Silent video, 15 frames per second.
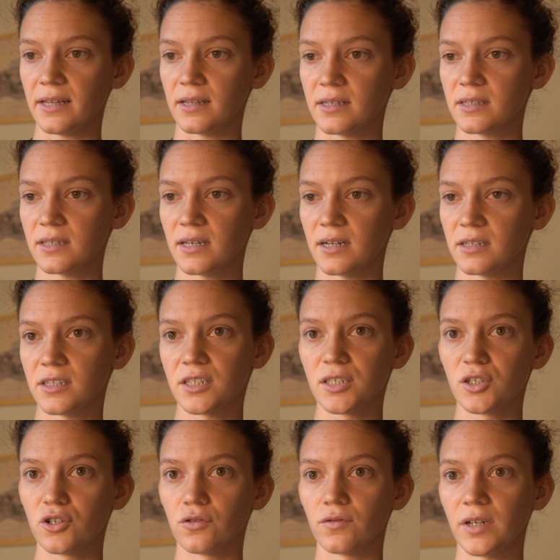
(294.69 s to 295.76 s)
let's get a
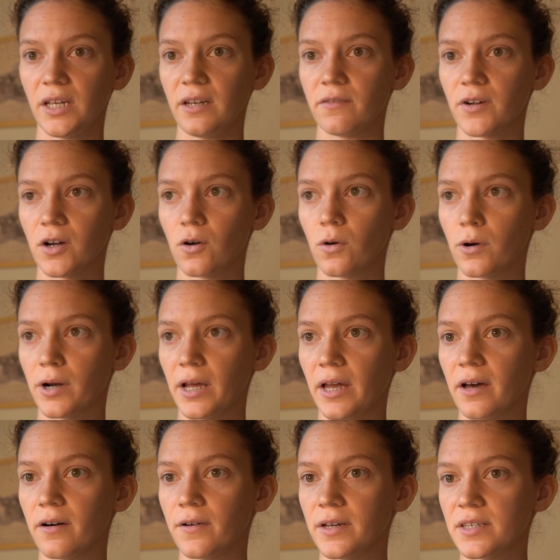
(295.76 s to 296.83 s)
screen recording
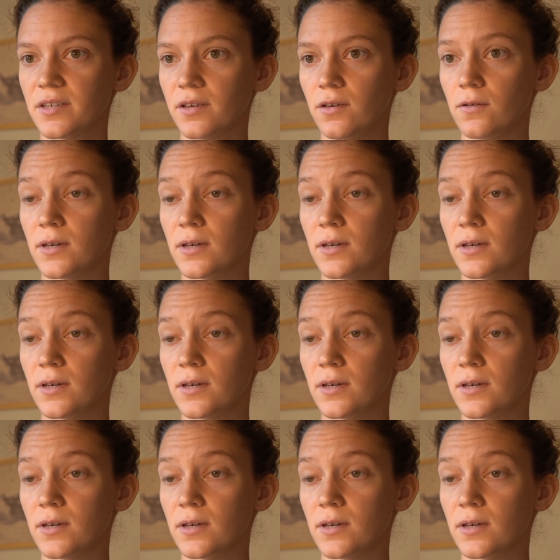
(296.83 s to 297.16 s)
going so you